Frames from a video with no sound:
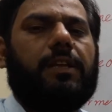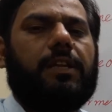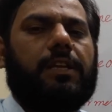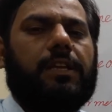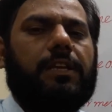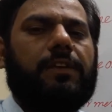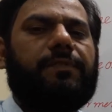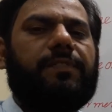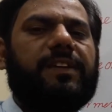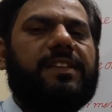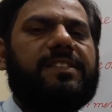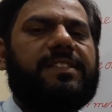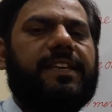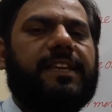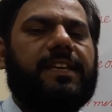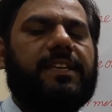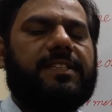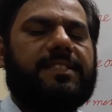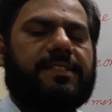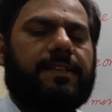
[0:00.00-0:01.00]
If we
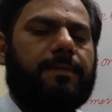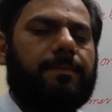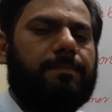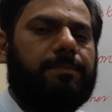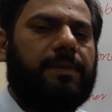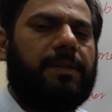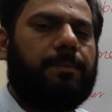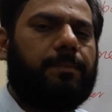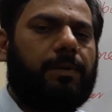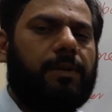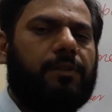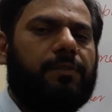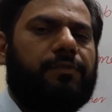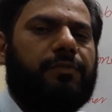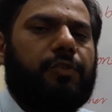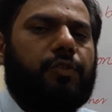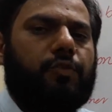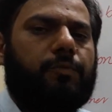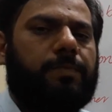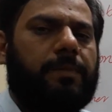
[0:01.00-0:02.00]
say some people,
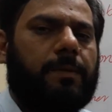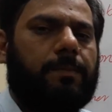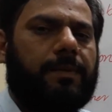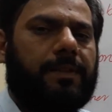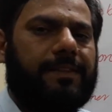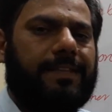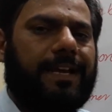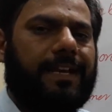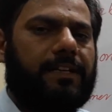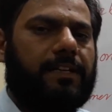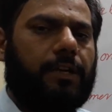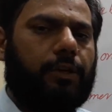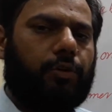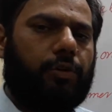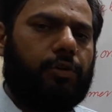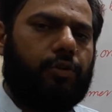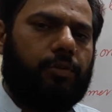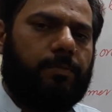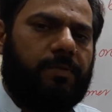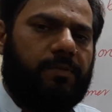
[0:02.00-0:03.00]
few people, that are
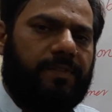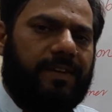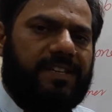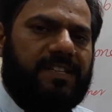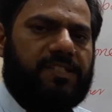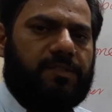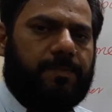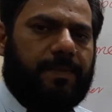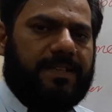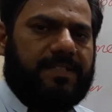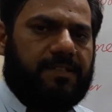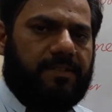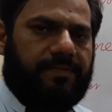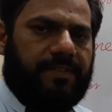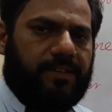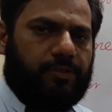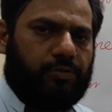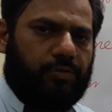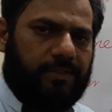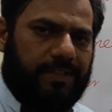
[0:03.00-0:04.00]
going to be very
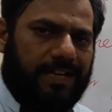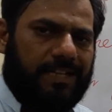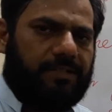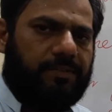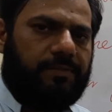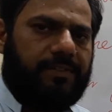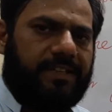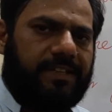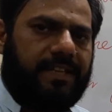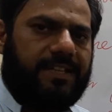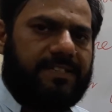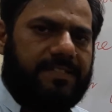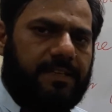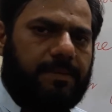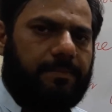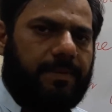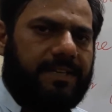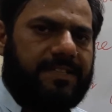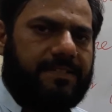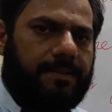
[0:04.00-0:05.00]
specific. So that's how we can say
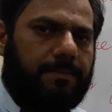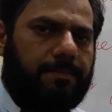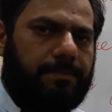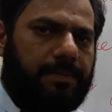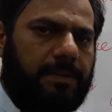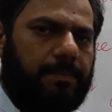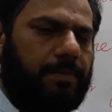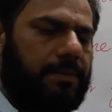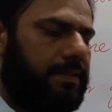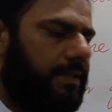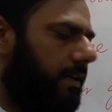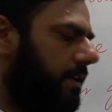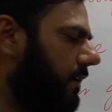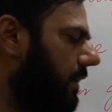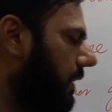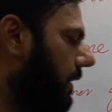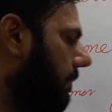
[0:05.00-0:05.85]
by some people that.